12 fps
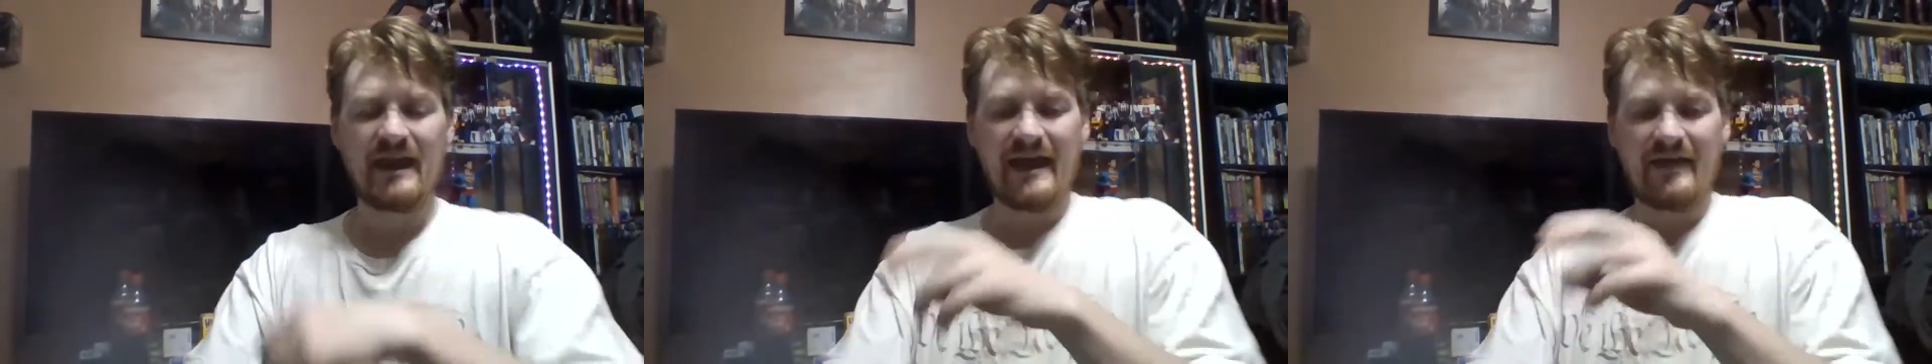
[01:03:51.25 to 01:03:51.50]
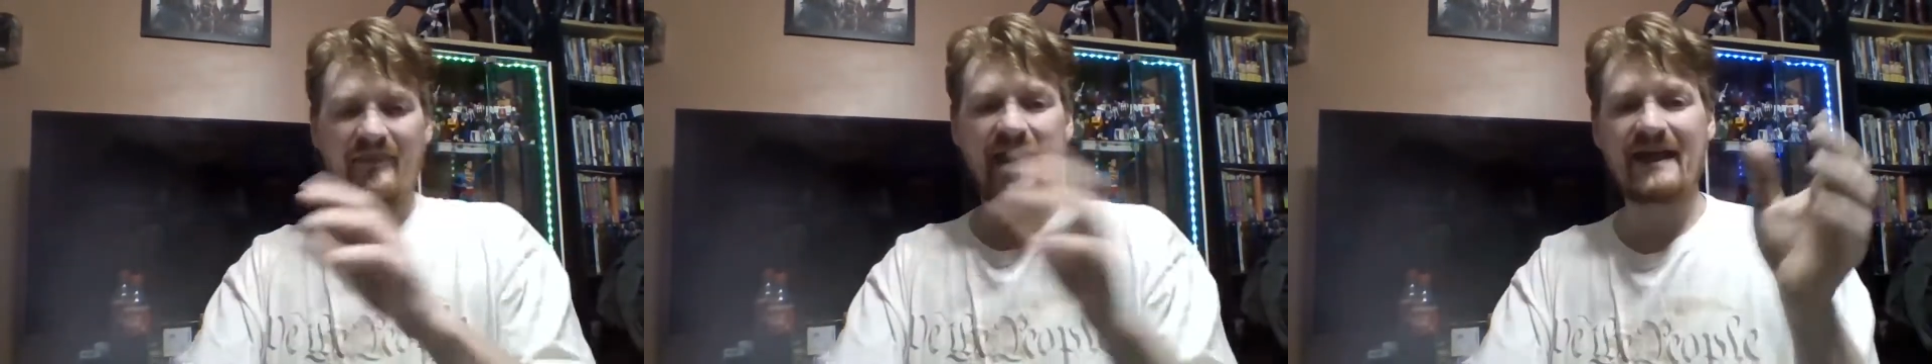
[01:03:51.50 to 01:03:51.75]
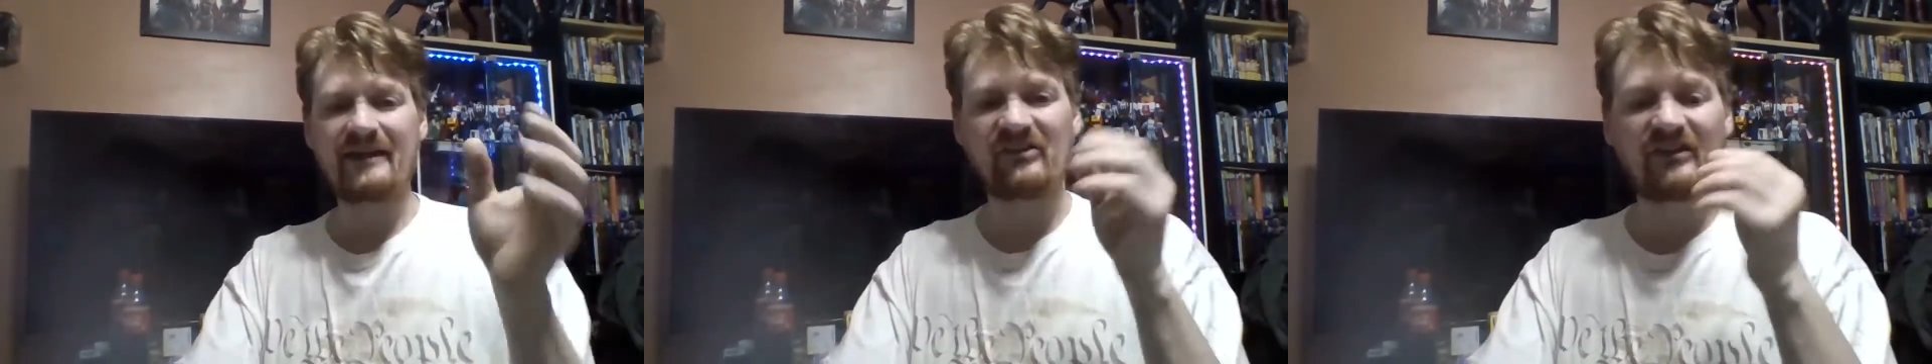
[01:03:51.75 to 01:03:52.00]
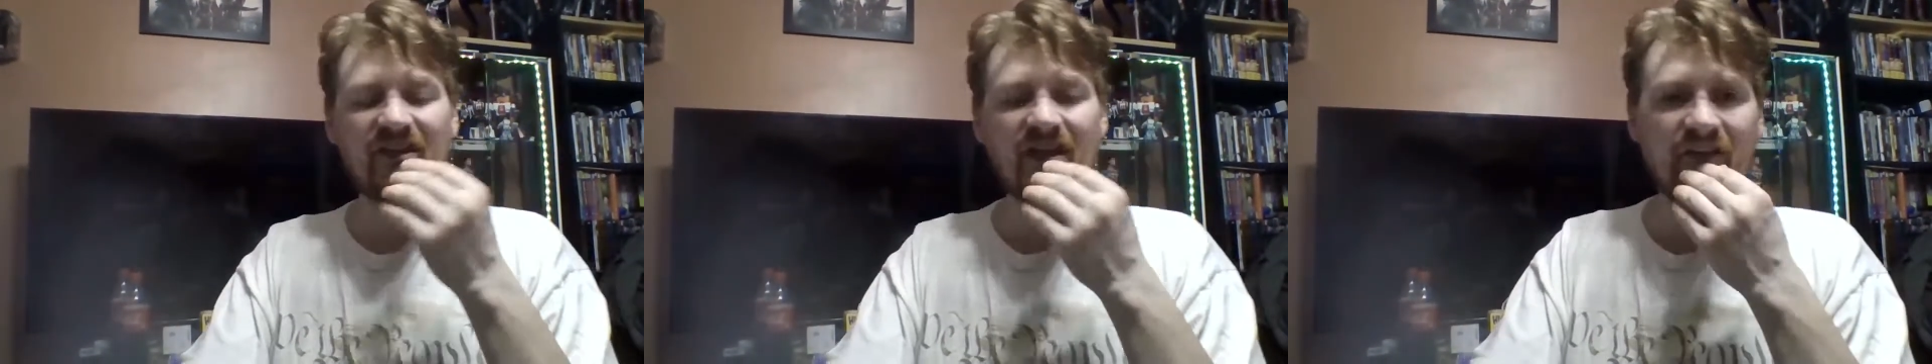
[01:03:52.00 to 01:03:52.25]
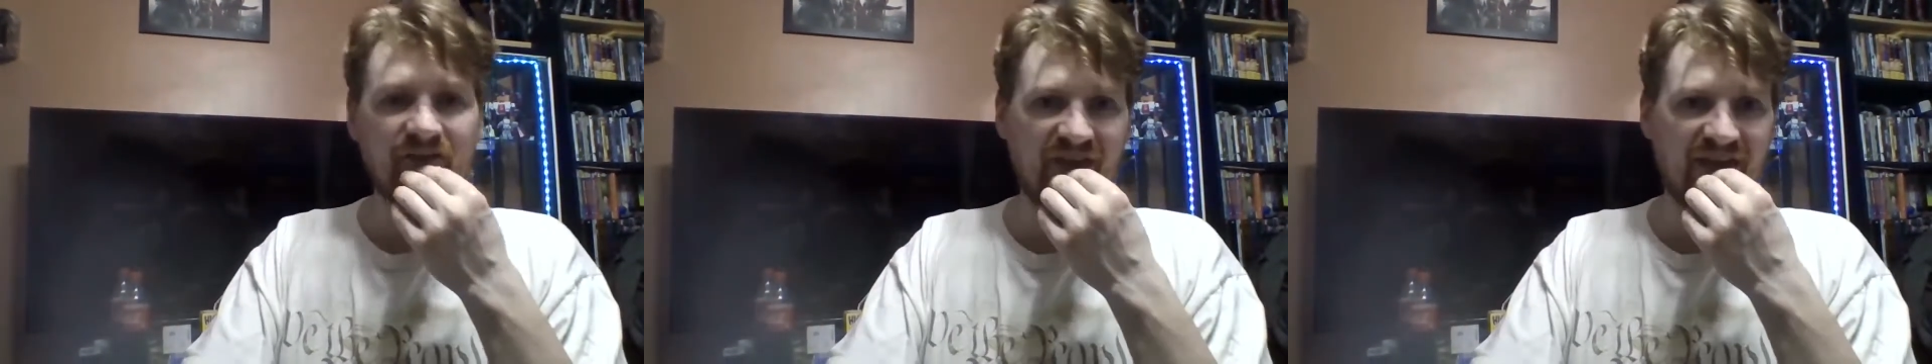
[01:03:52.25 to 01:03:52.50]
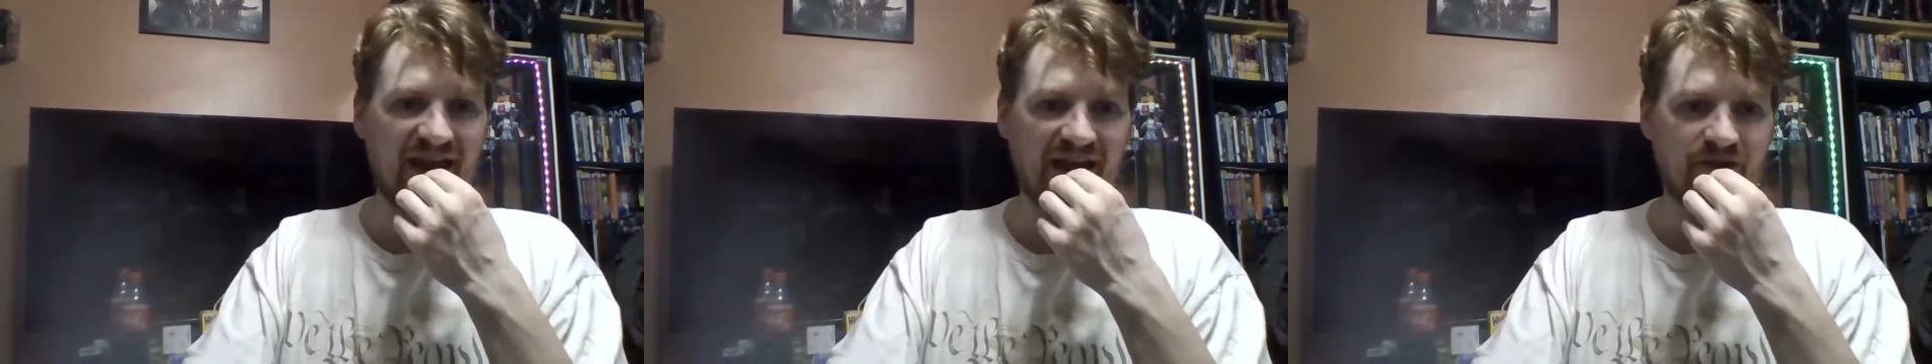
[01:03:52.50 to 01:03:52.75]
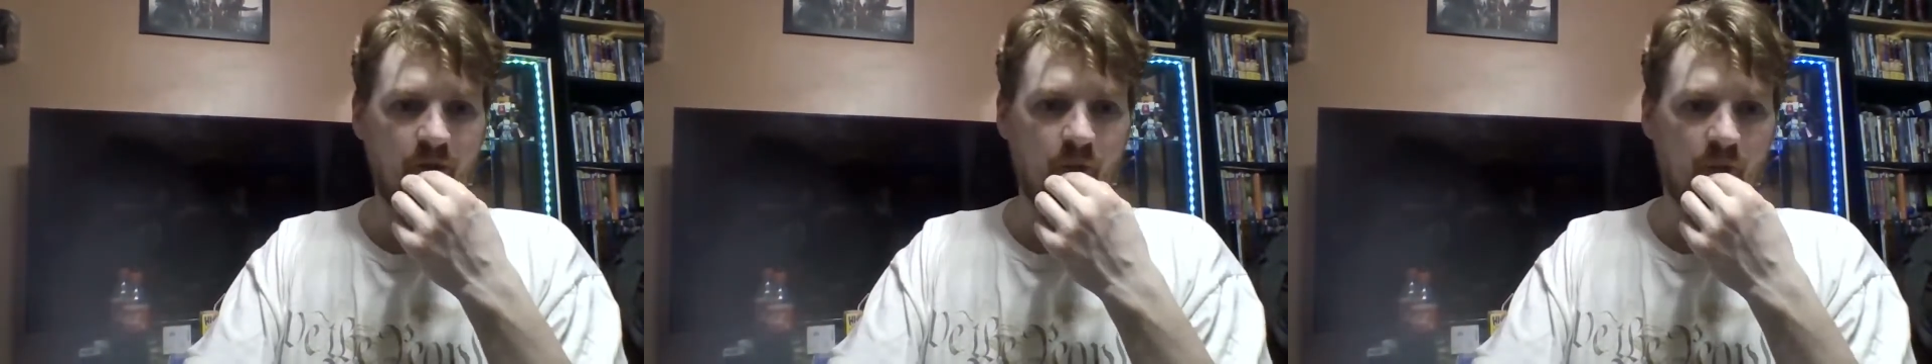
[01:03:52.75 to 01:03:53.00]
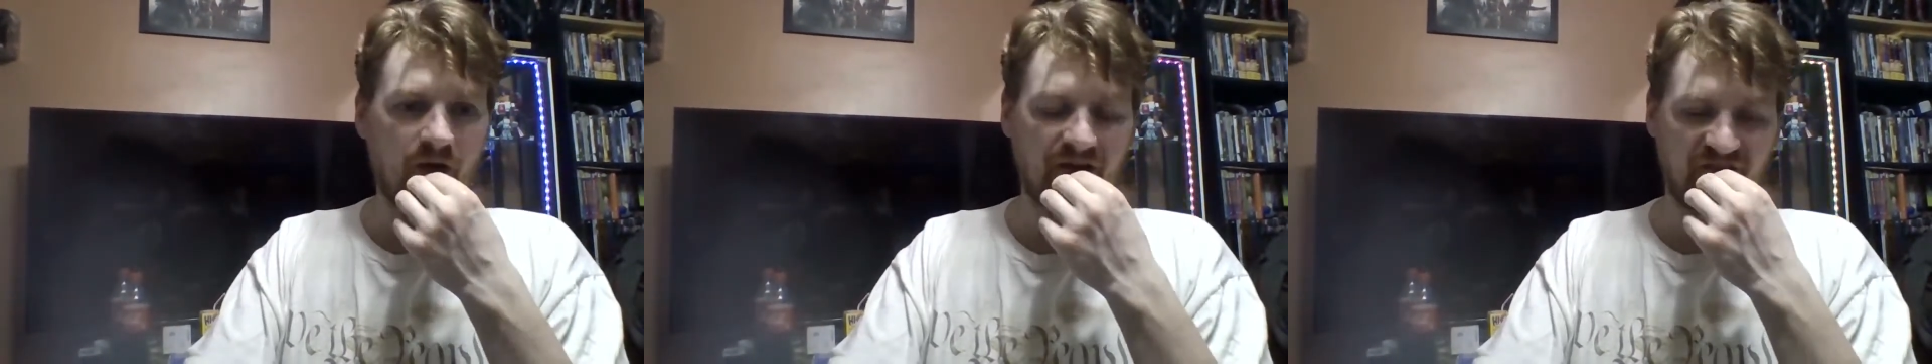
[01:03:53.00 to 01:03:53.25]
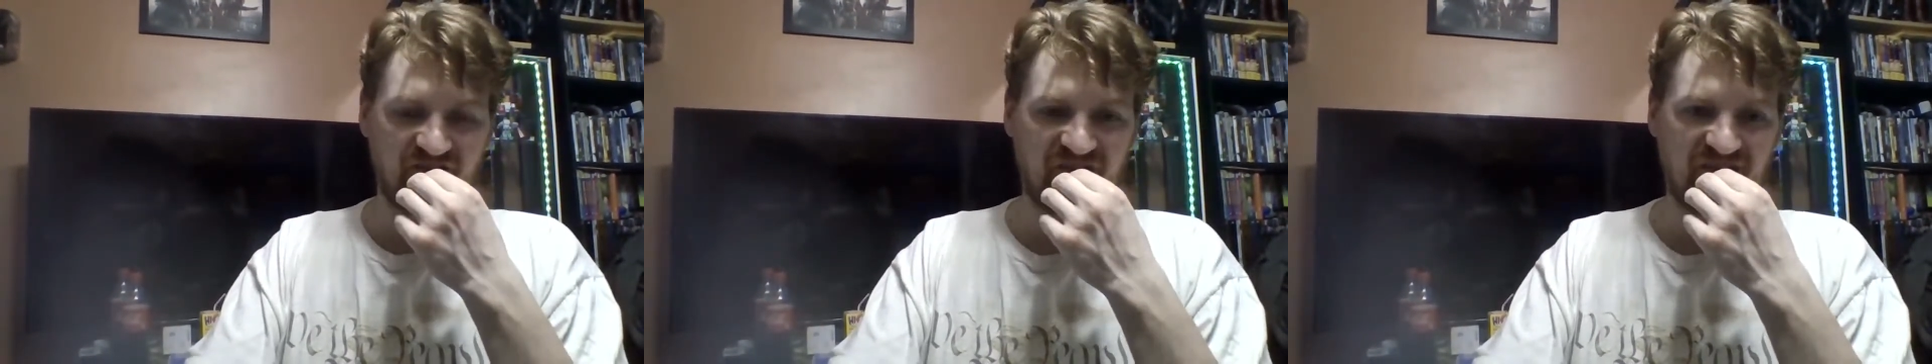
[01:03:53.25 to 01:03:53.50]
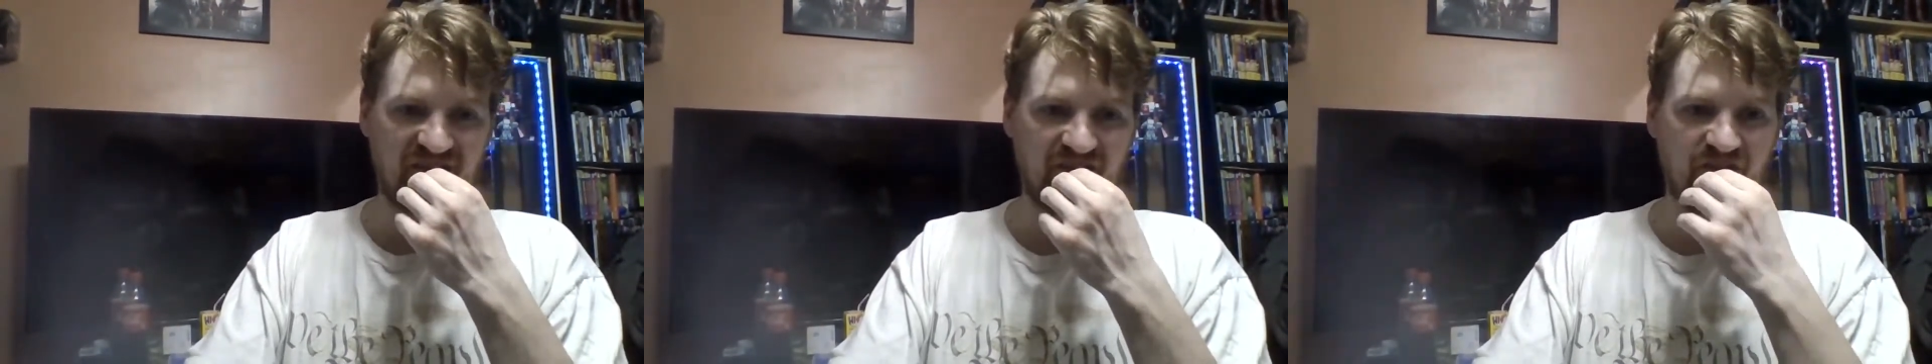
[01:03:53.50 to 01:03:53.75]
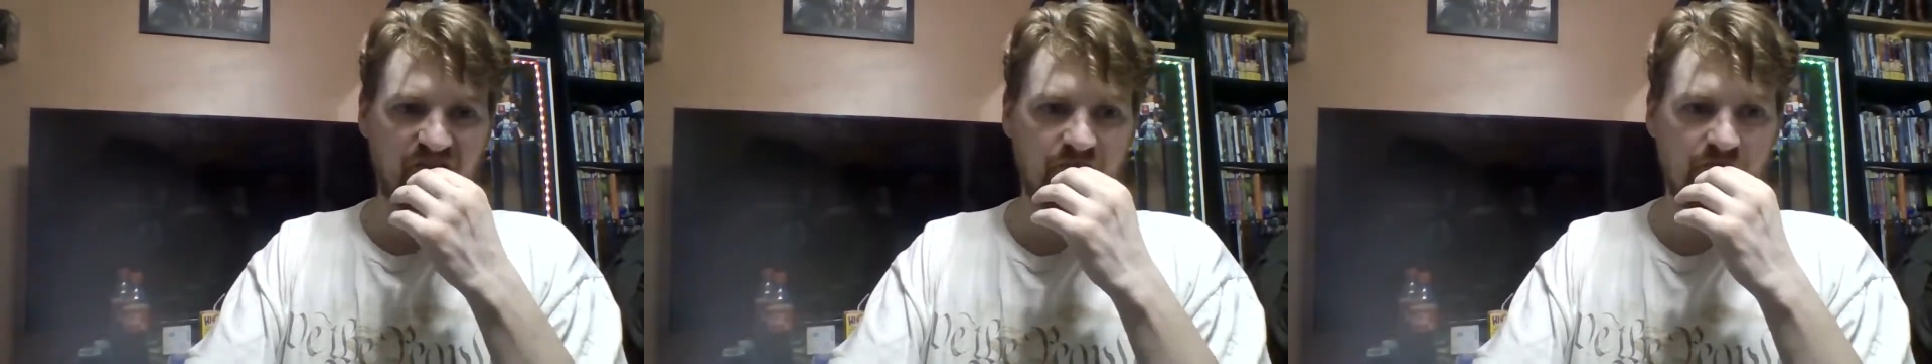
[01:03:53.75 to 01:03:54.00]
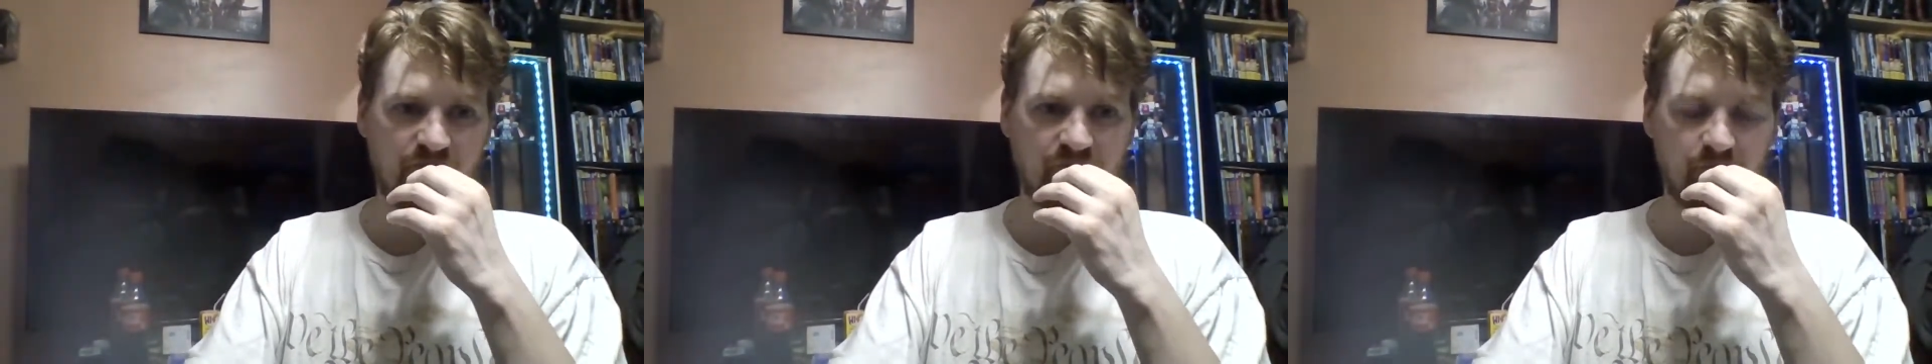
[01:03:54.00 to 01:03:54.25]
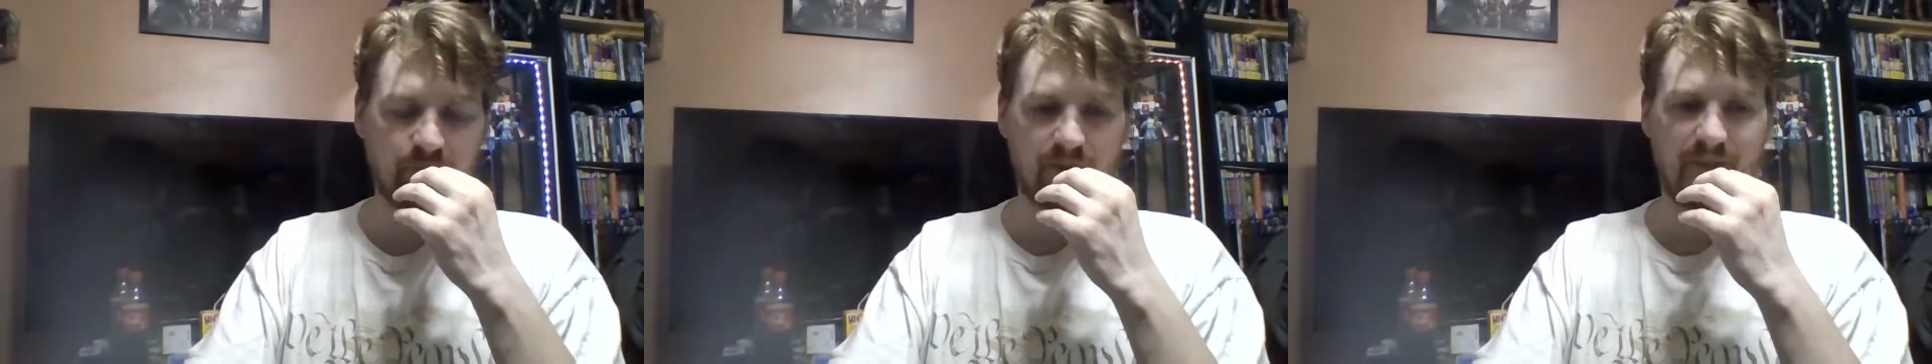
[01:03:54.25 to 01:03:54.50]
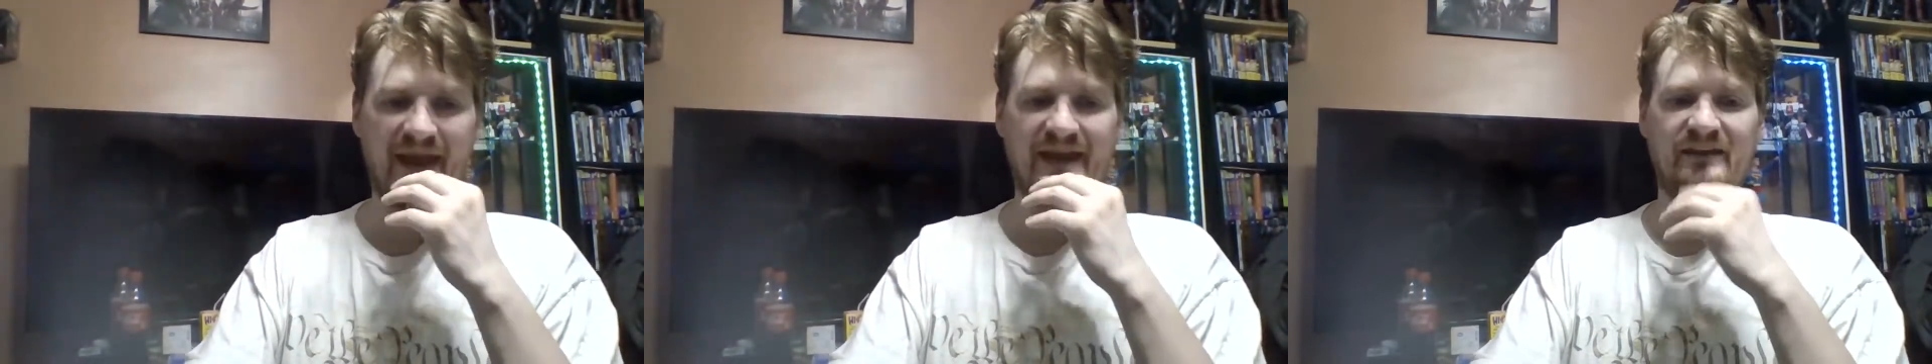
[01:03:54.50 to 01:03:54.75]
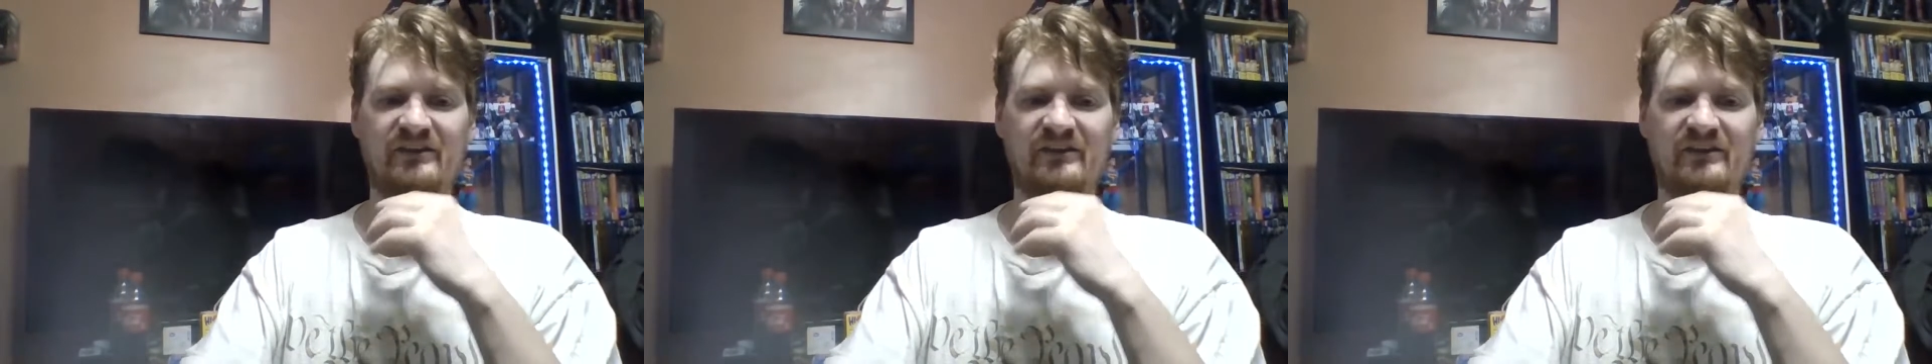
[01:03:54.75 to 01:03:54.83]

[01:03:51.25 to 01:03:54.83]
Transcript: And that's another thing I don't want to see in this new Superman,